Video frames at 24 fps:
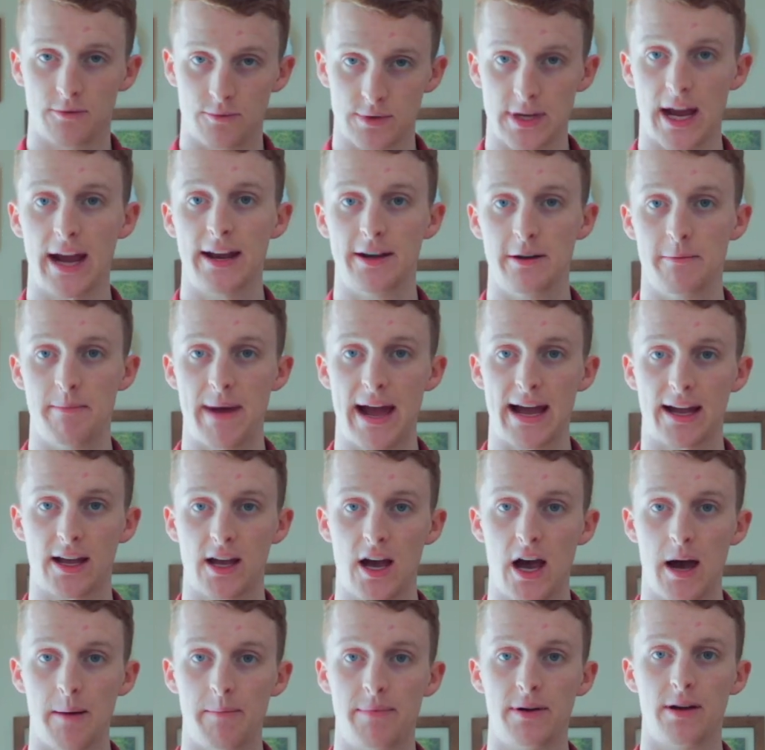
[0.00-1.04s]
tighten it back
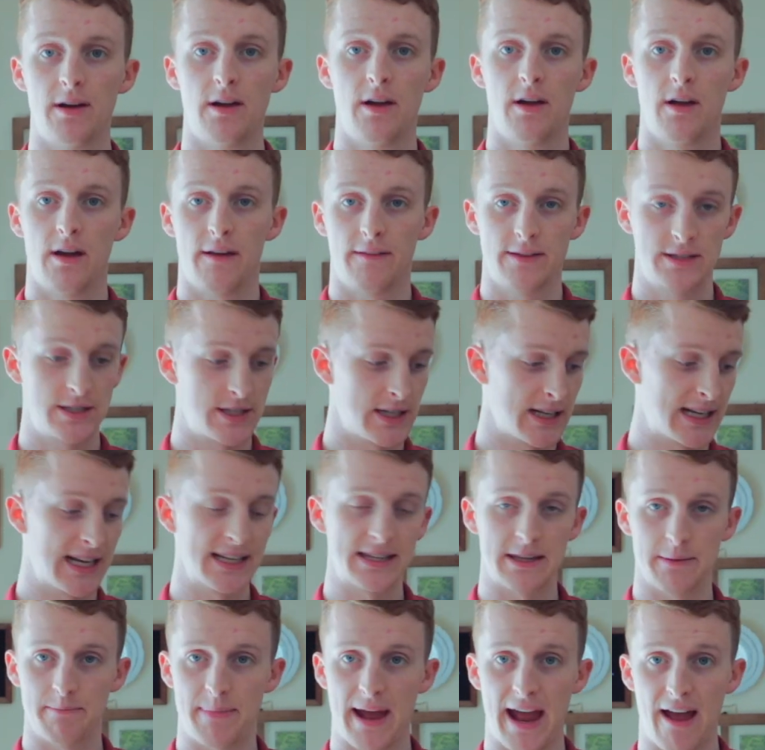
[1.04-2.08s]
up to
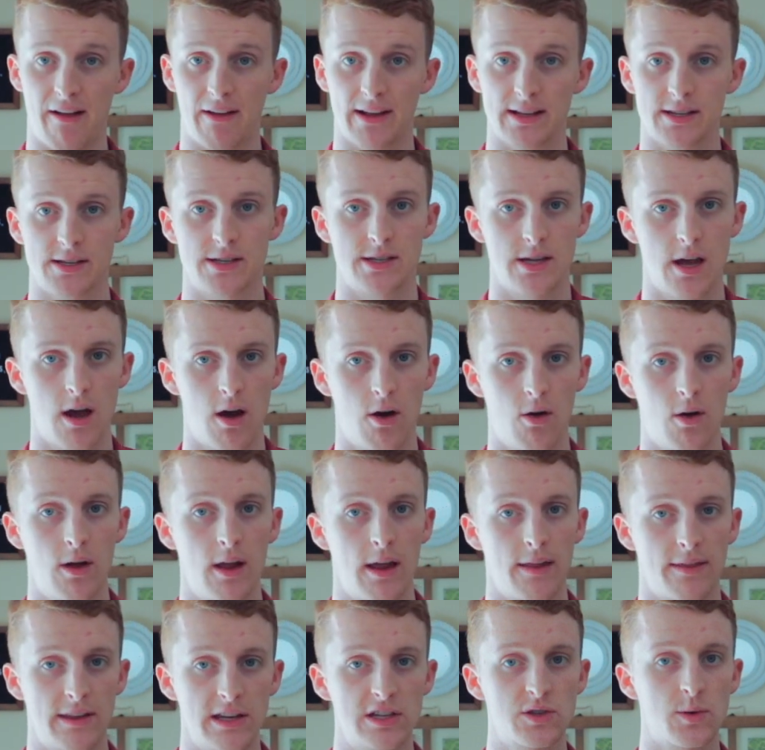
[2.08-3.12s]
get the balance. So
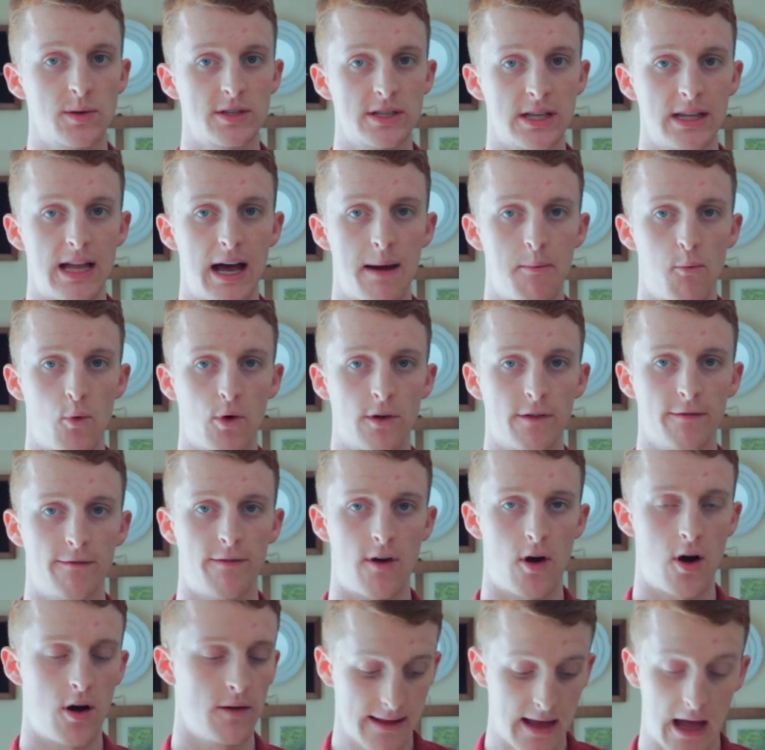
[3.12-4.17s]
this one's a lot more
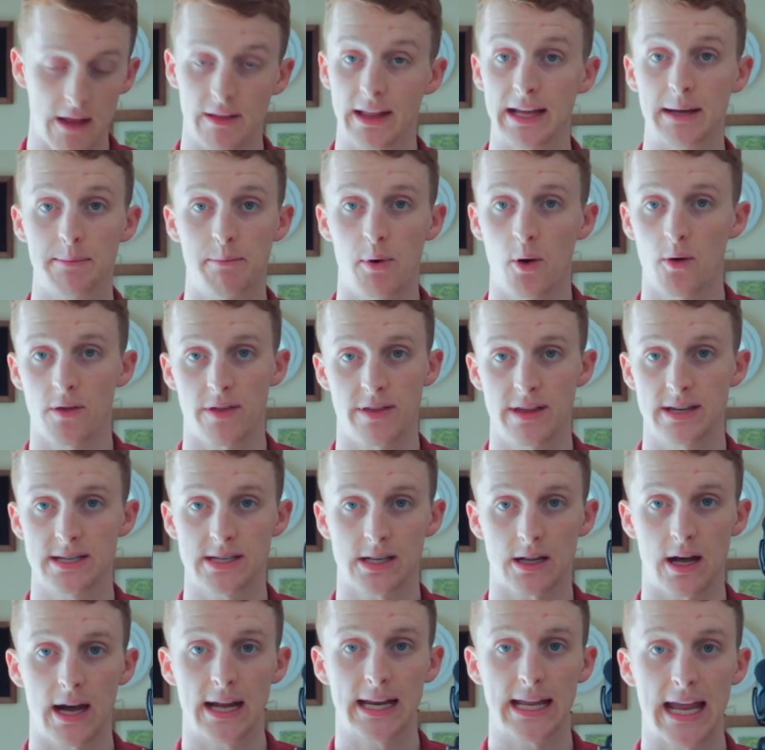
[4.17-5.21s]
involved. I'll link both this
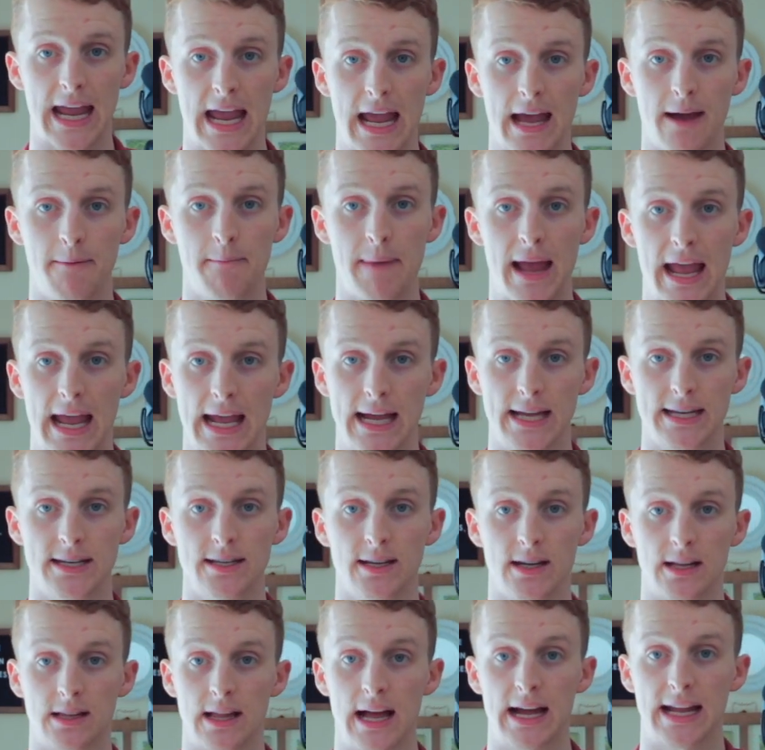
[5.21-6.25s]
Glidecam and
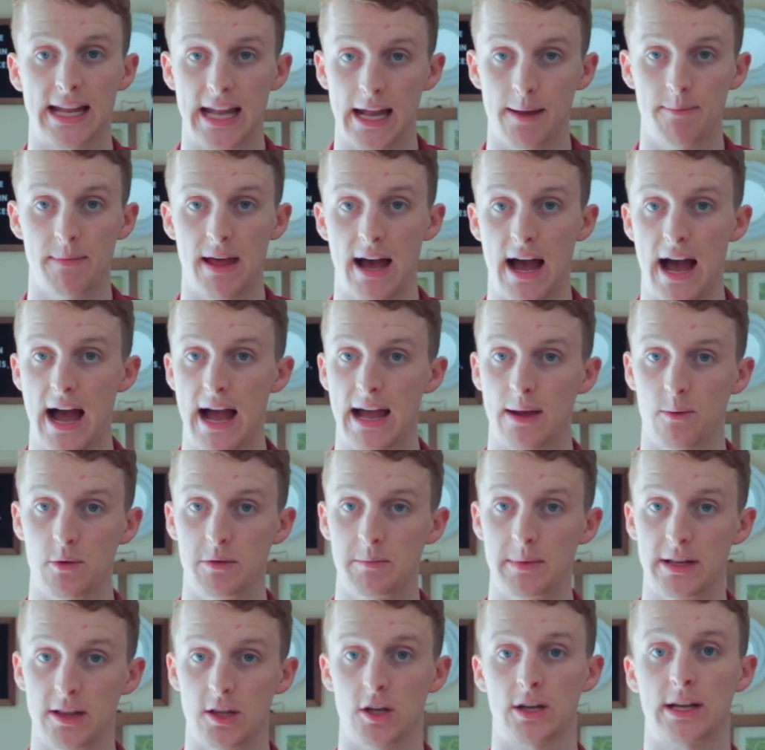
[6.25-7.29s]
a Glidecam that I
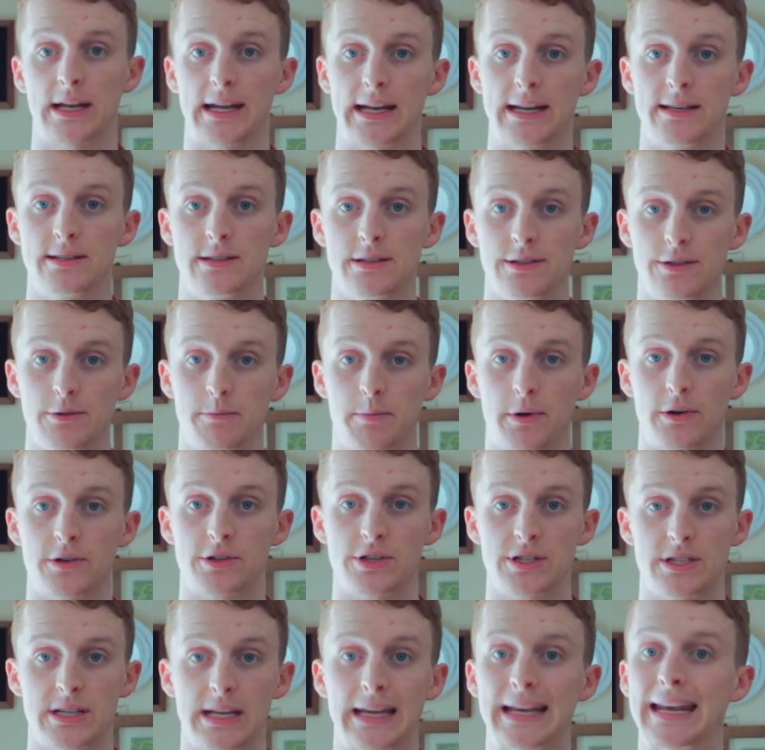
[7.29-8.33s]
would be looking into you
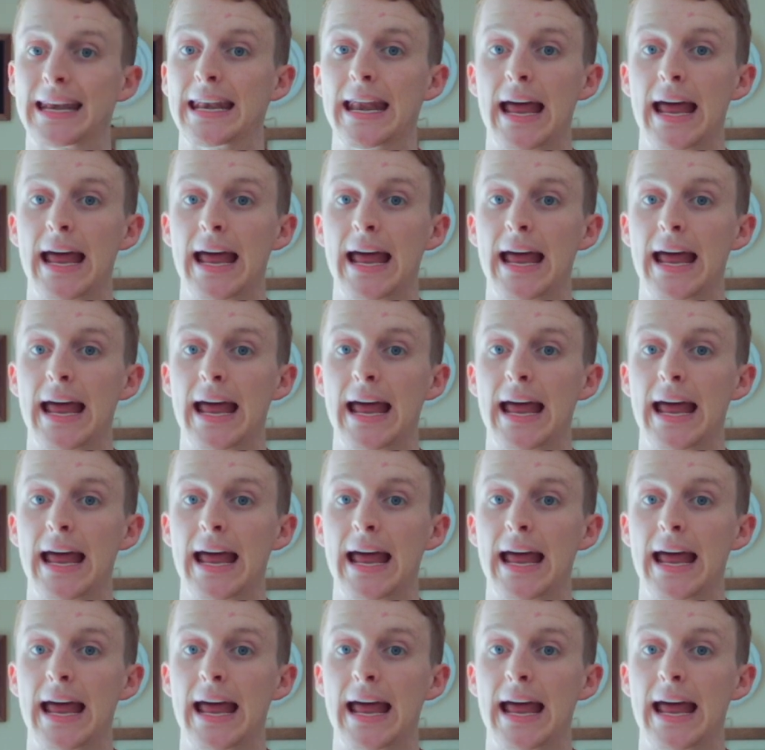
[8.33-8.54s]
purchasing